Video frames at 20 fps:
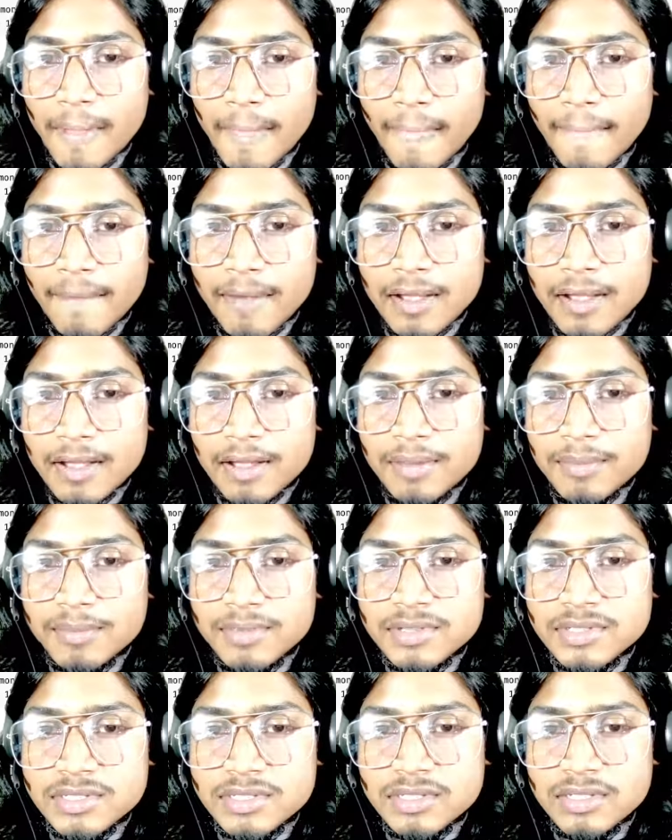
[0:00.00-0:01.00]

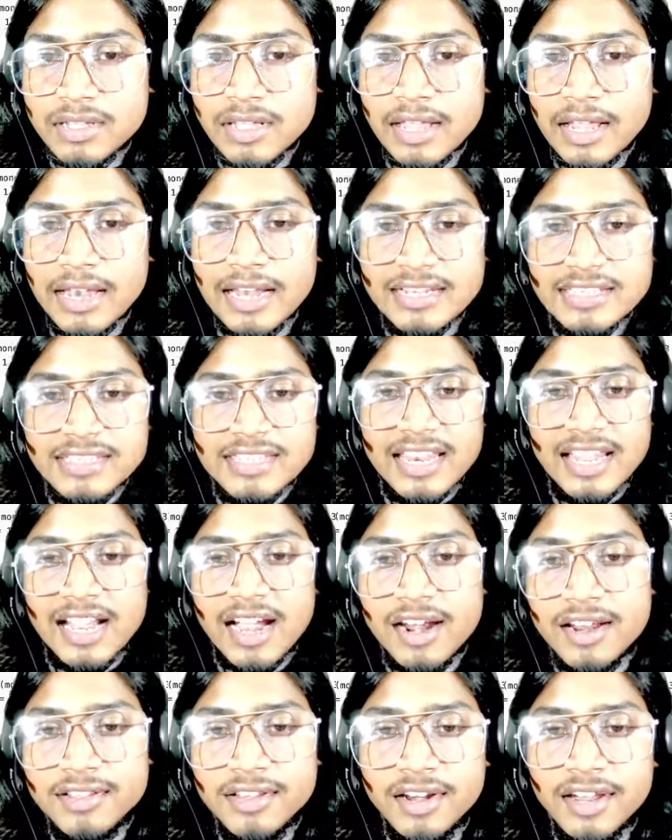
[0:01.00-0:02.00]
and let's take
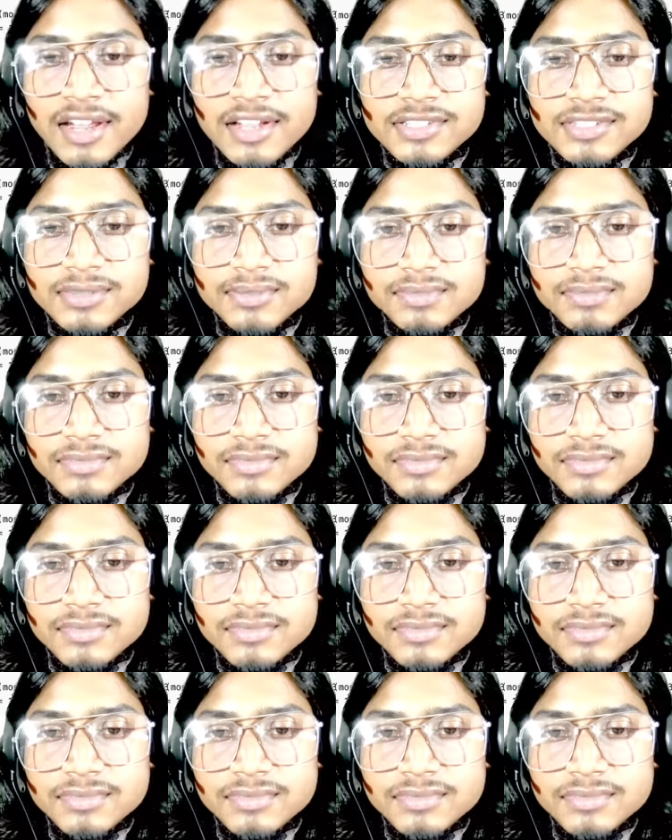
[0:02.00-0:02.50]
another case.